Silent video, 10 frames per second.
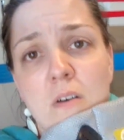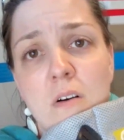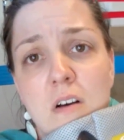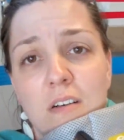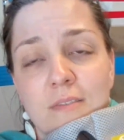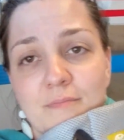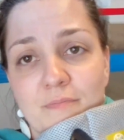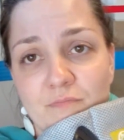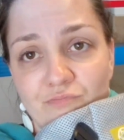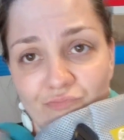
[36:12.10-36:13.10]
That's
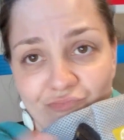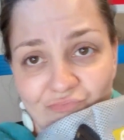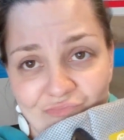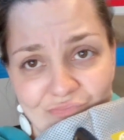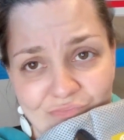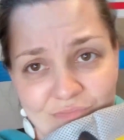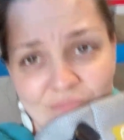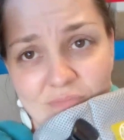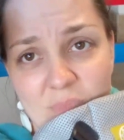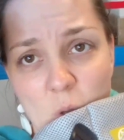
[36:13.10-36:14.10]
awesome, and that stinks. I
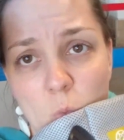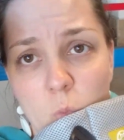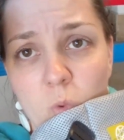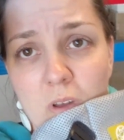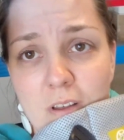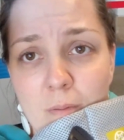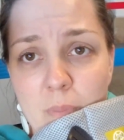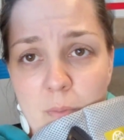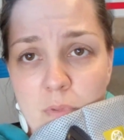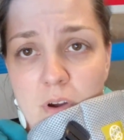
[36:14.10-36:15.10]
hated exams. We'll
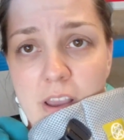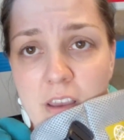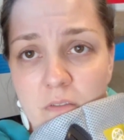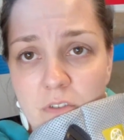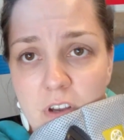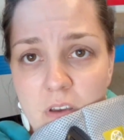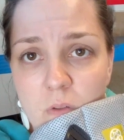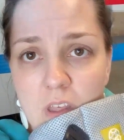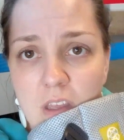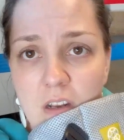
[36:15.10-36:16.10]
be praying. But good luck.
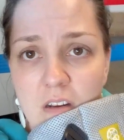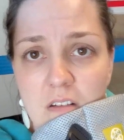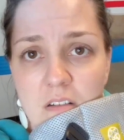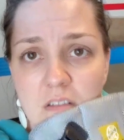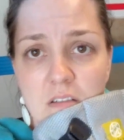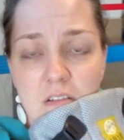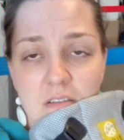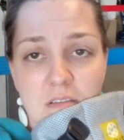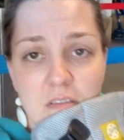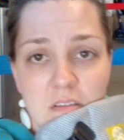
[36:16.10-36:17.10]
I'm
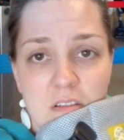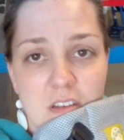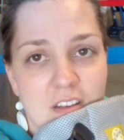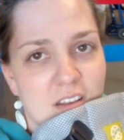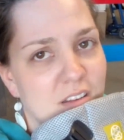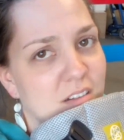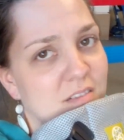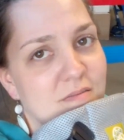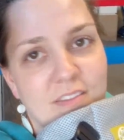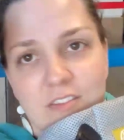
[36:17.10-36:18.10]
sure you'll nail it. You just got
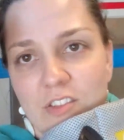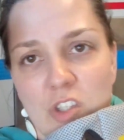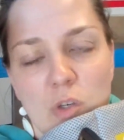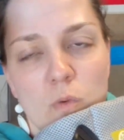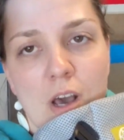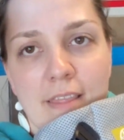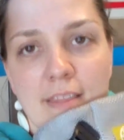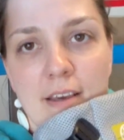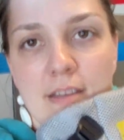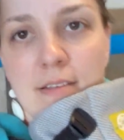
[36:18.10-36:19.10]
to do some cramming. Got
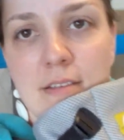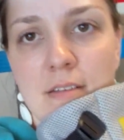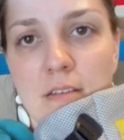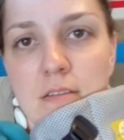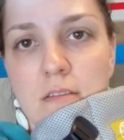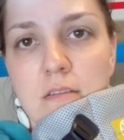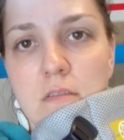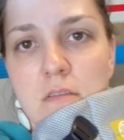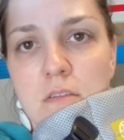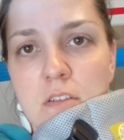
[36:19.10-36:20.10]
this.
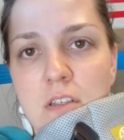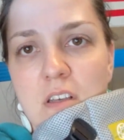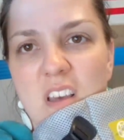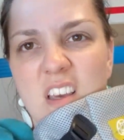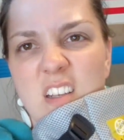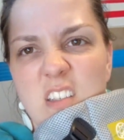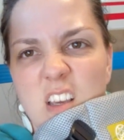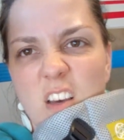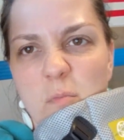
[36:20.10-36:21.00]
And, and damp.